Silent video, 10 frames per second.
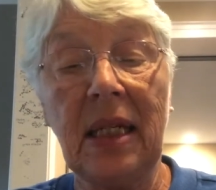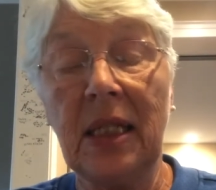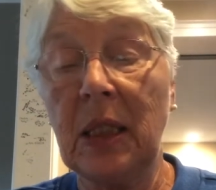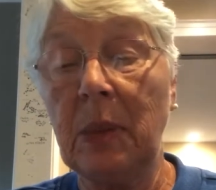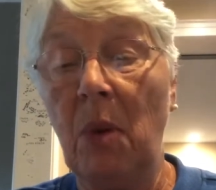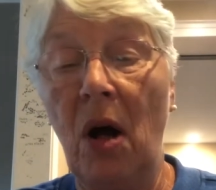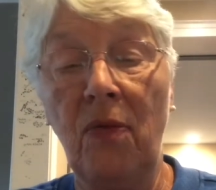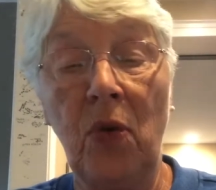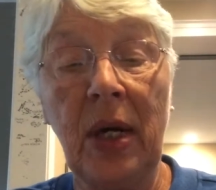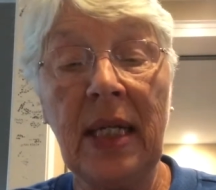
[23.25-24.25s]
a
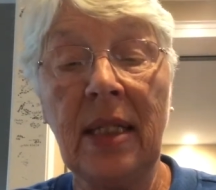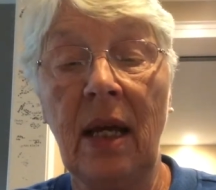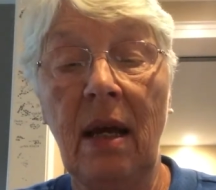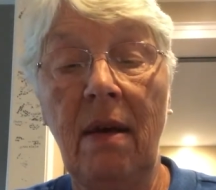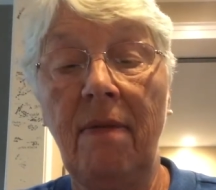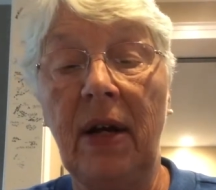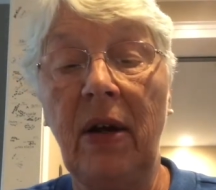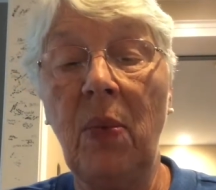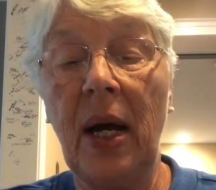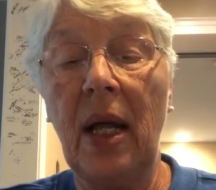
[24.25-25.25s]
small voice.
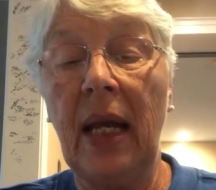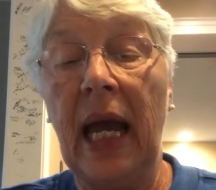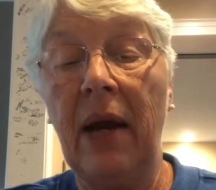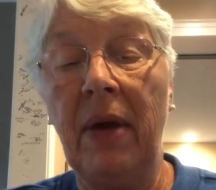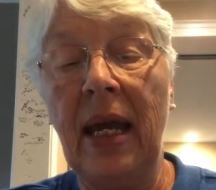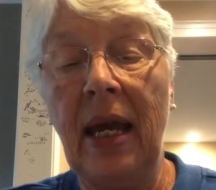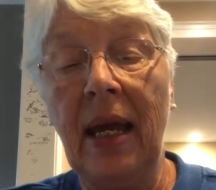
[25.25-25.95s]
Very well, Harry.